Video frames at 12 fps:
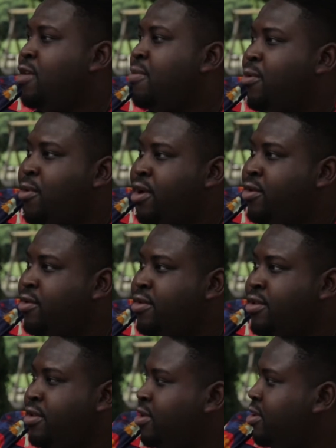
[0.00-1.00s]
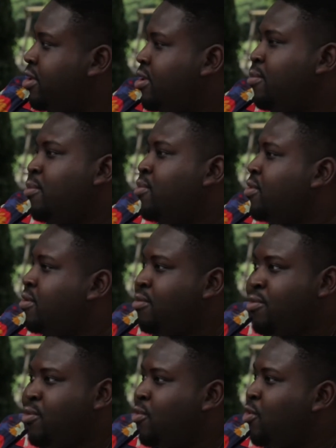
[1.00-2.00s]
by White Dawn.
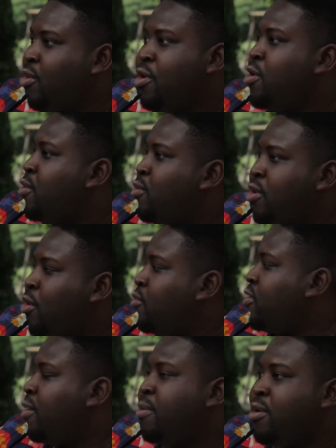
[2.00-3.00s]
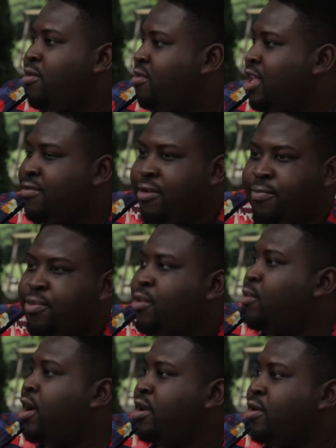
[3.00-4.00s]
We got 007
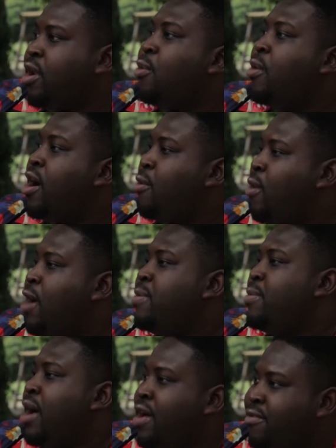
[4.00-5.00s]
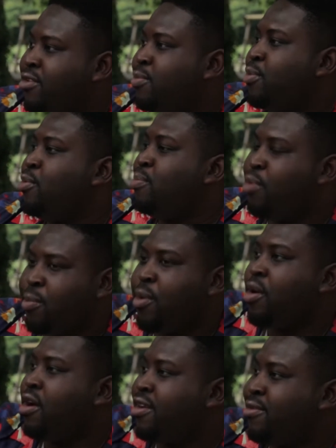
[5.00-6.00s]
White Dawn. Now why are people having to promote
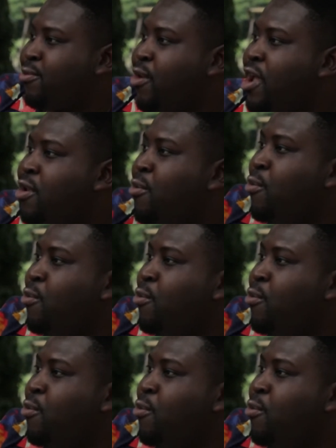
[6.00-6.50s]
us? Why don't